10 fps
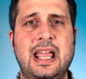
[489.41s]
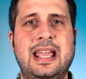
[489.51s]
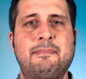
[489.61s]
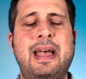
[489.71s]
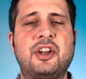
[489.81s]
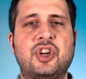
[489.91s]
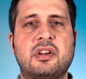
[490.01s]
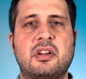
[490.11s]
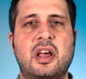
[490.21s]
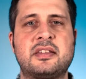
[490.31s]

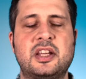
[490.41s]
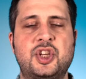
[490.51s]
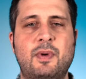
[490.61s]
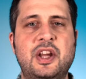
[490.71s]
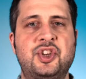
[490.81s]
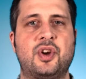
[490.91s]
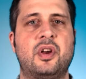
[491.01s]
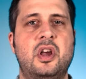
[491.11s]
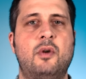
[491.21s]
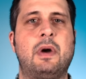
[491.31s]
Imagine a situation
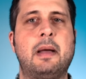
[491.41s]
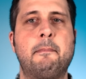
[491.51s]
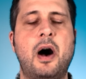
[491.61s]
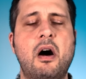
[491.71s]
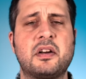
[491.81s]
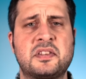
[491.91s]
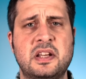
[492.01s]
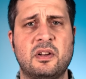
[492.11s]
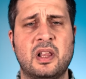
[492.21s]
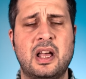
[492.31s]
where Mark
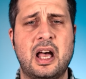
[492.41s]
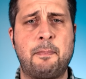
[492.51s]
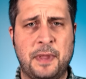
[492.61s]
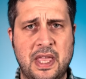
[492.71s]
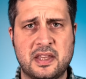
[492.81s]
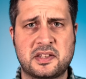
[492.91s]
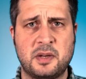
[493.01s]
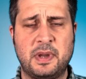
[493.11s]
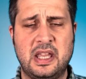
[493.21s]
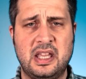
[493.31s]
Steele appears to
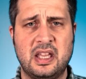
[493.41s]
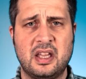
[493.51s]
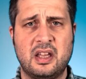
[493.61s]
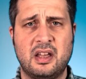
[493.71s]
be